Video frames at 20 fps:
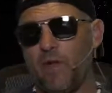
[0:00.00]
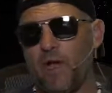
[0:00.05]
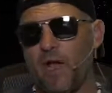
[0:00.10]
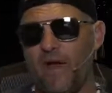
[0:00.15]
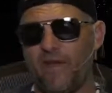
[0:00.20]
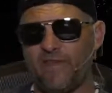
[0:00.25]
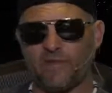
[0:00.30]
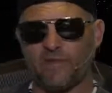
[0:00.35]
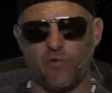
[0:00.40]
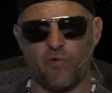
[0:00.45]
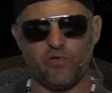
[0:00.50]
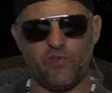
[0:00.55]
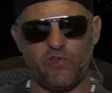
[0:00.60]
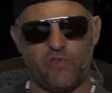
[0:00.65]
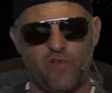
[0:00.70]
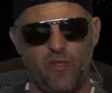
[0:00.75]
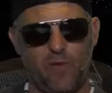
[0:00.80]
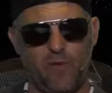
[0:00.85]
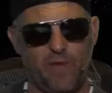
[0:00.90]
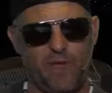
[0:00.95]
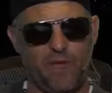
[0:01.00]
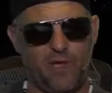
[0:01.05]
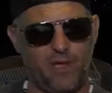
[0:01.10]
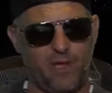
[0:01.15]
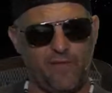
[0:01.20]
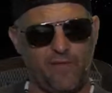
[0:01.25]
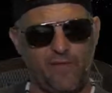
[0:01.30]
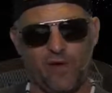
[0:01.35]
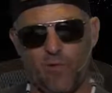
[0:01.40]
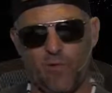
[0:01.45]
Have some more stuff coming in.
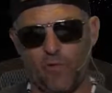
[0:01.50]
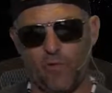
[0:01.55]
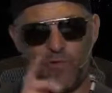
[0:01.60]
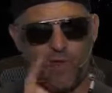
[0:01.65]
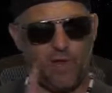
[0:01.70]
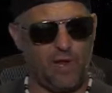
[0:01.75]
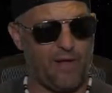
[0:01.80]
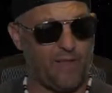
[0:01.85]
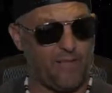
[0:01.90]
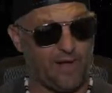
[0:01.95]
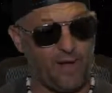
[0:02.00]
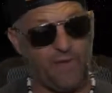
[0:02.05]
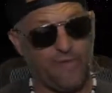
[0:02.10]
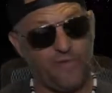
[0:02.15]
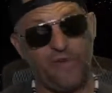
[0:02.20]
I've got a